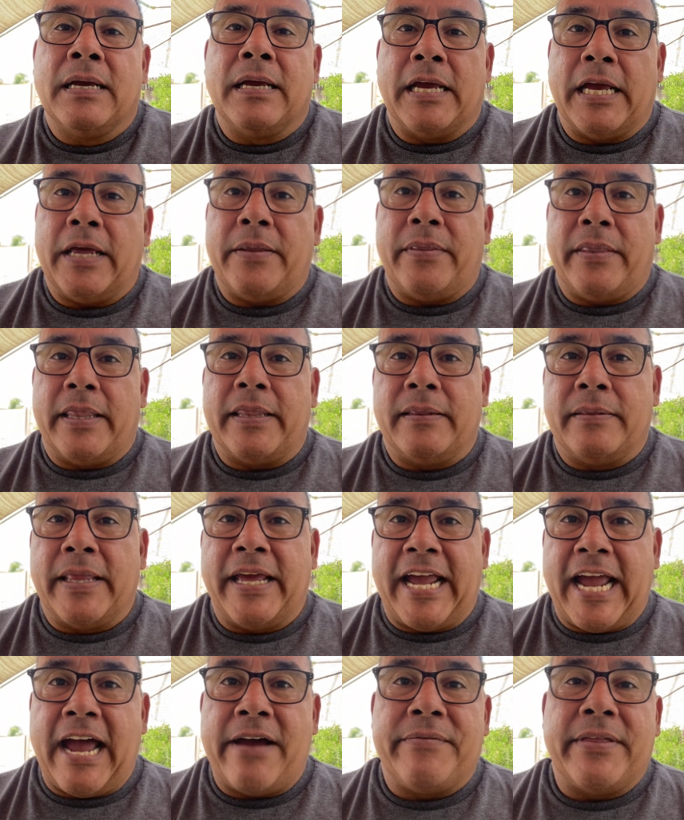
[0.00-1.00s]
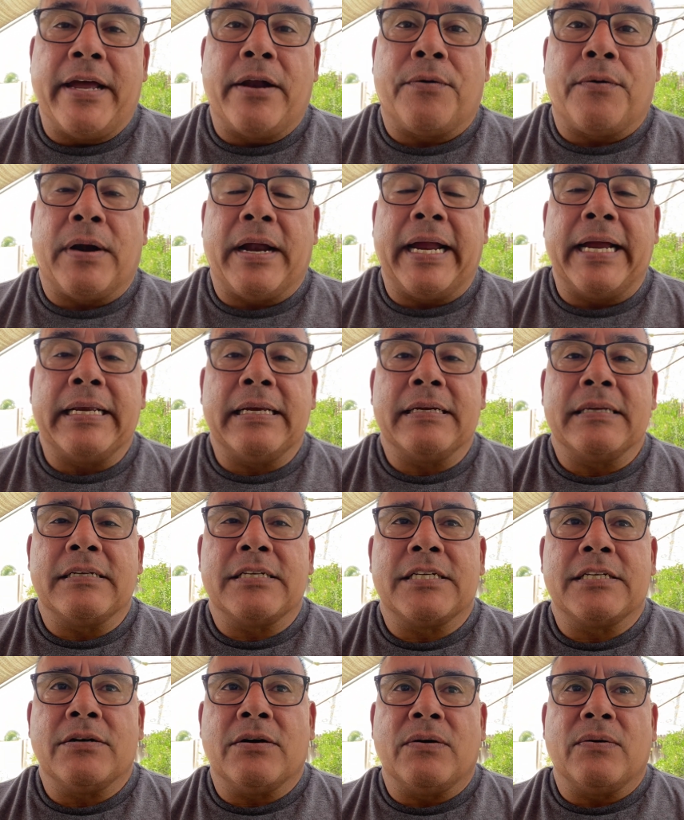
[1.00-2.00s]
And they have that right. And
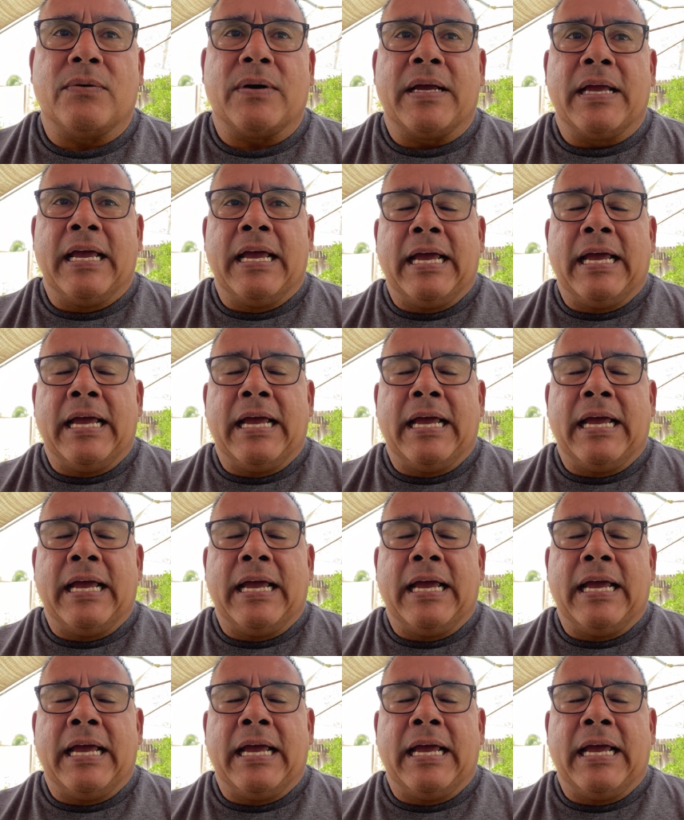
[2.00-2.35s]
so,